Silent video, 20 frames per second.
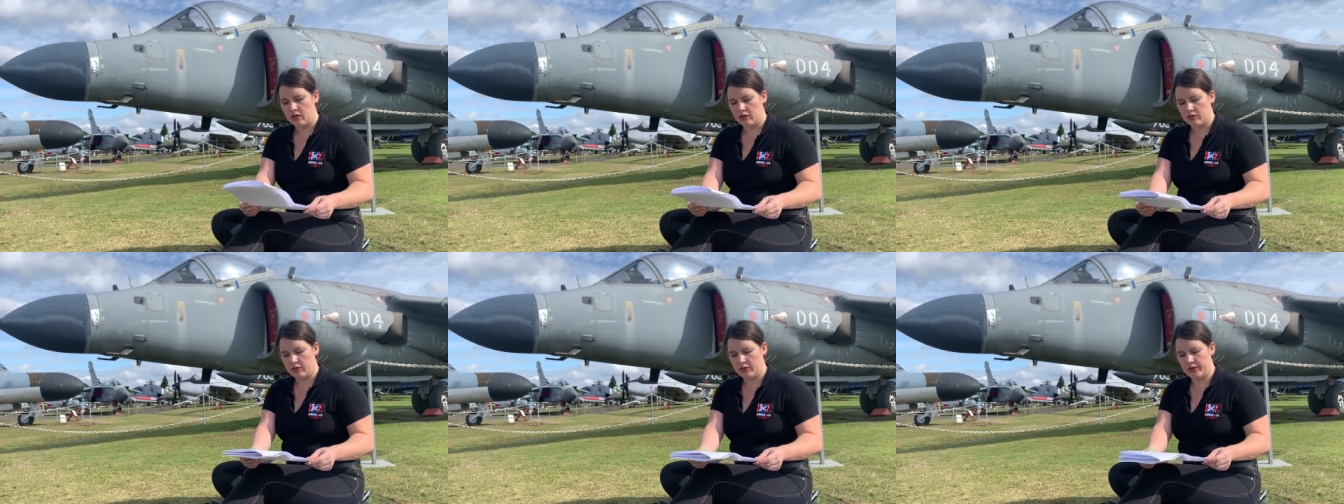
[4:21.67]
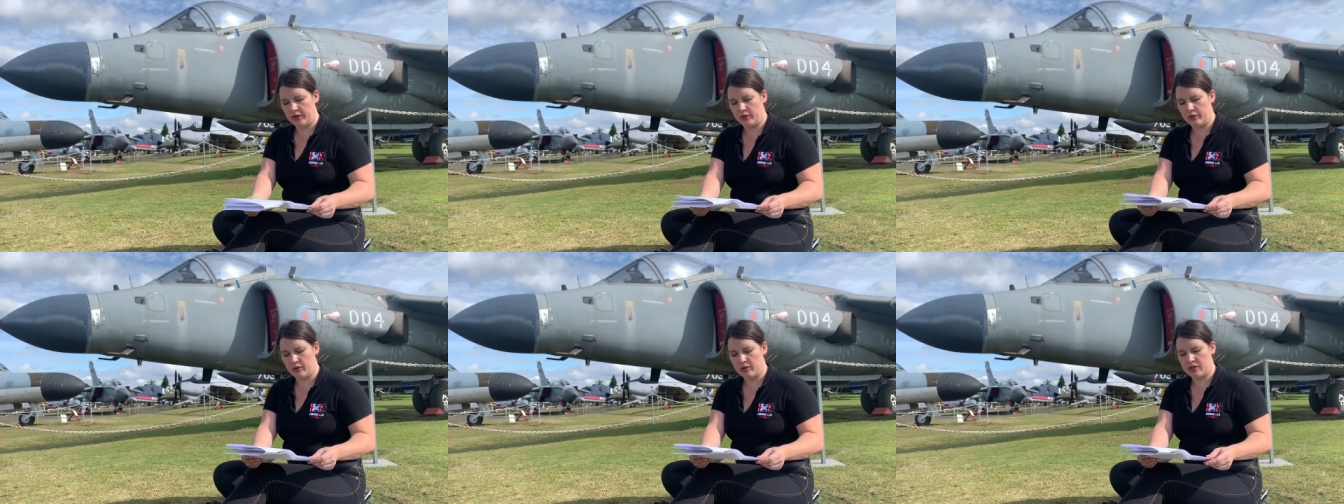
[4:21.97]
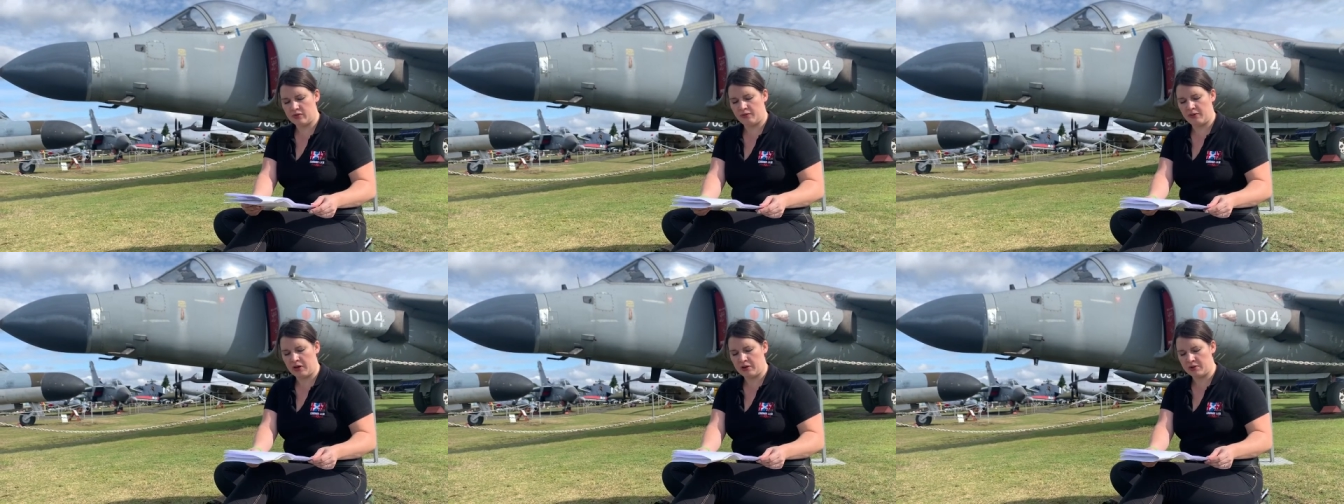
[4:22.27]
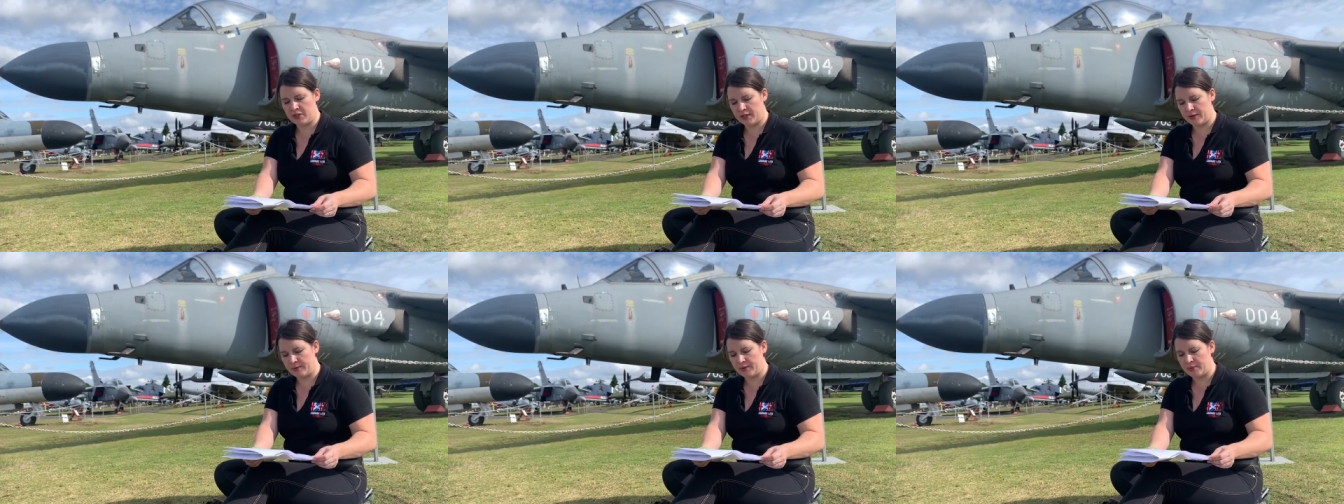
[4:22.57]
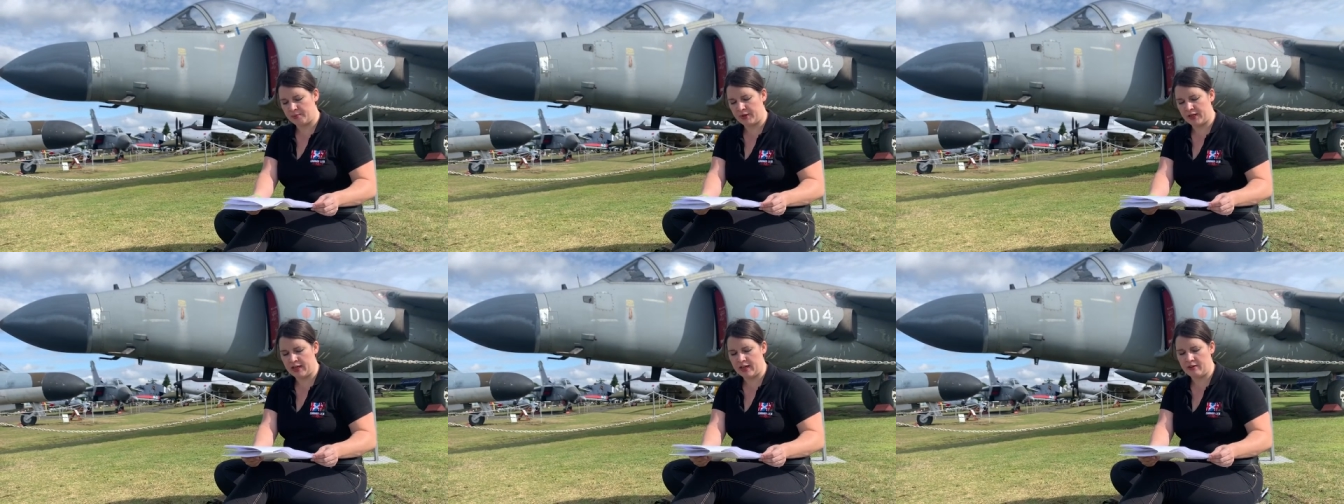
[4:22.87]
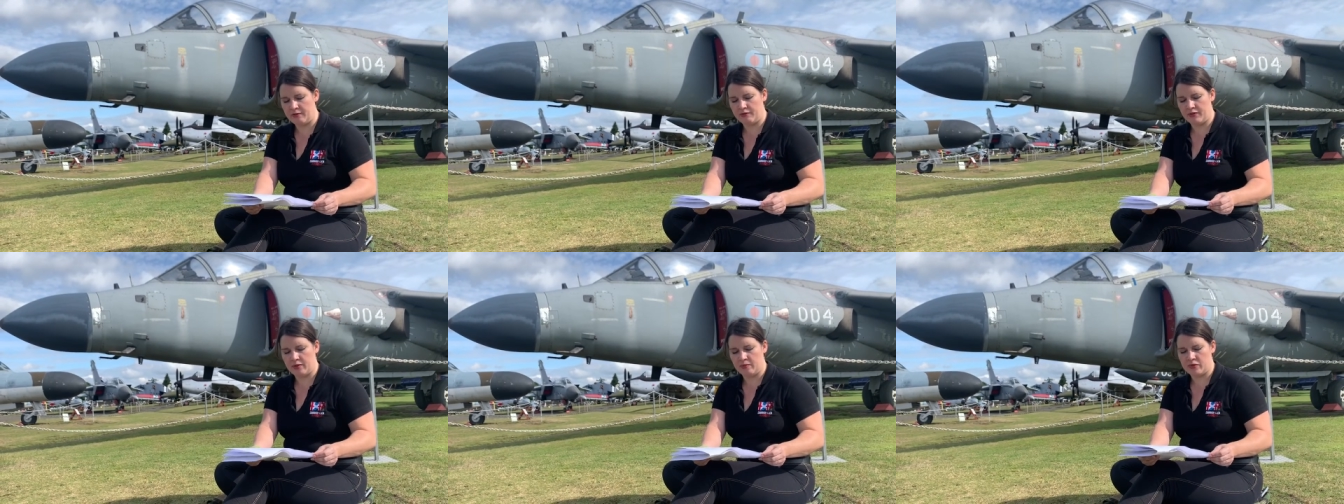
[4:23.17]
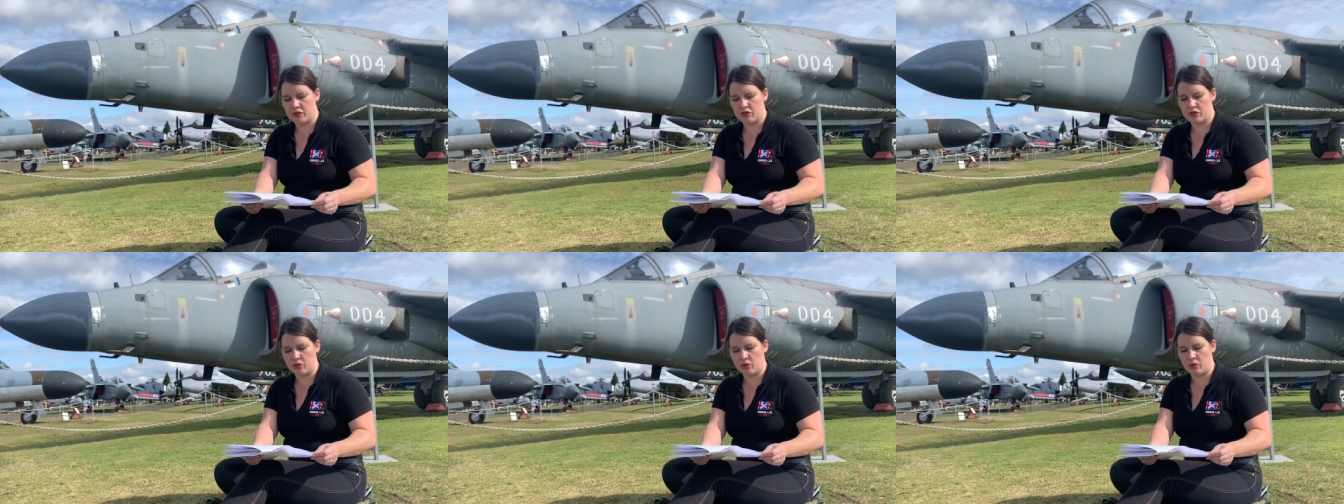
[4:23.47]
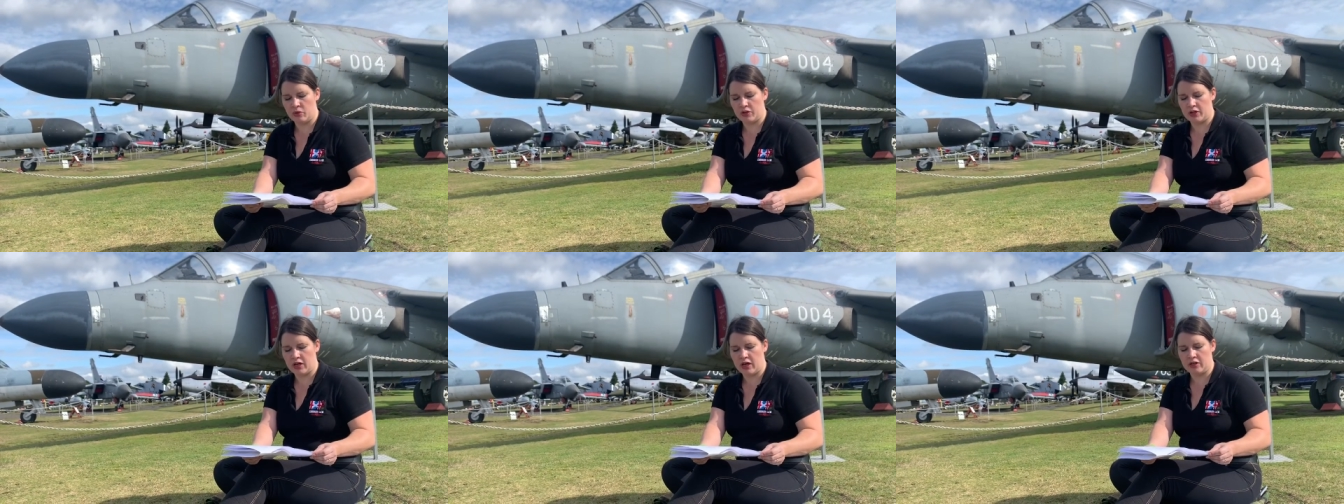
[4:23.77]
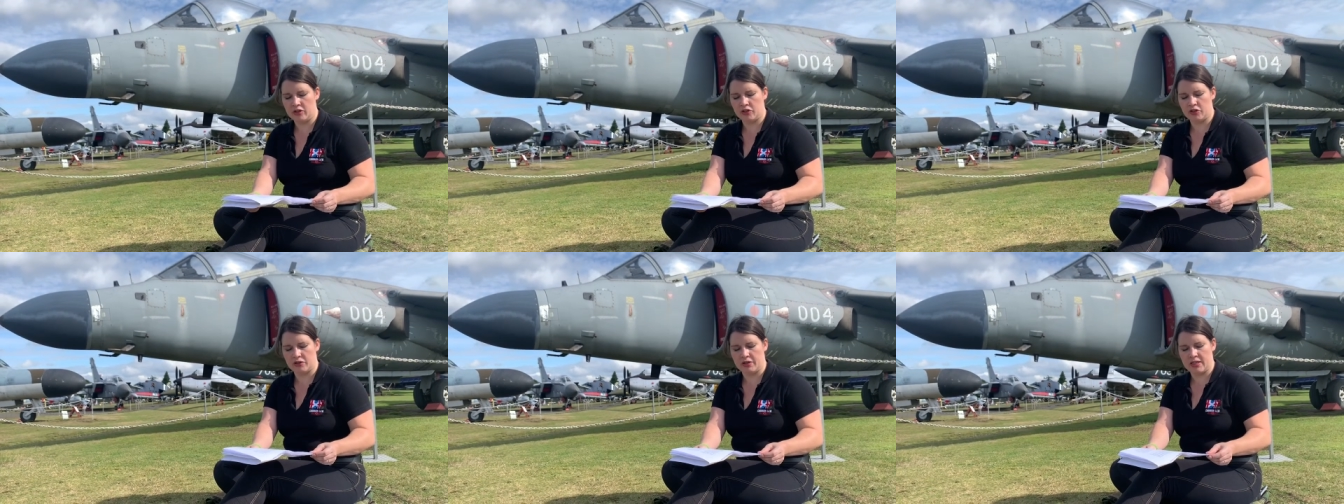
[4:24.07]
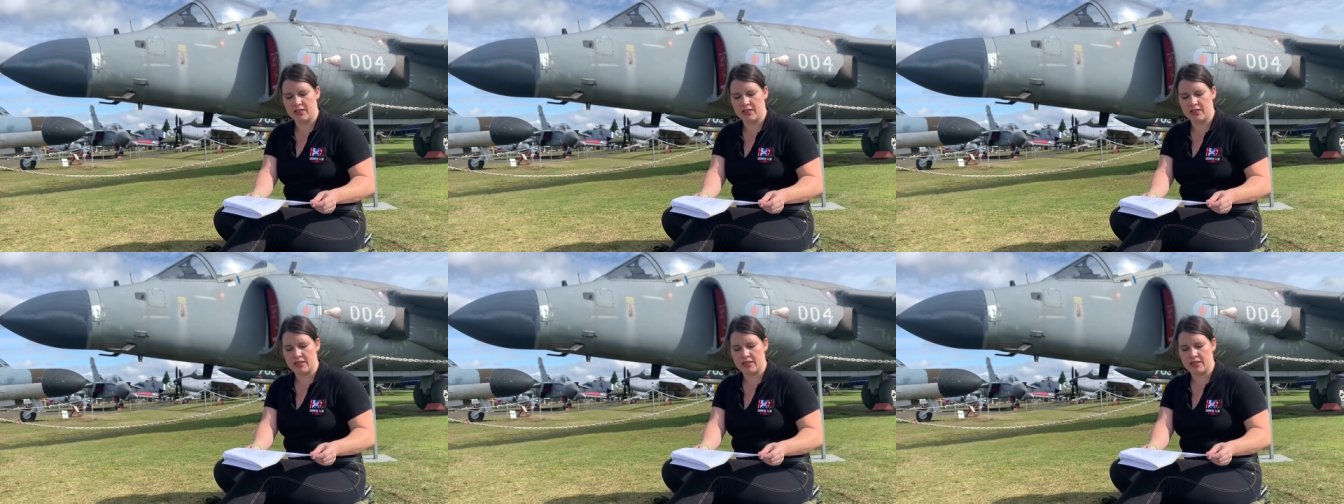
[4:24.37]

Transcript: The lords felt it was beneath them to tour the country,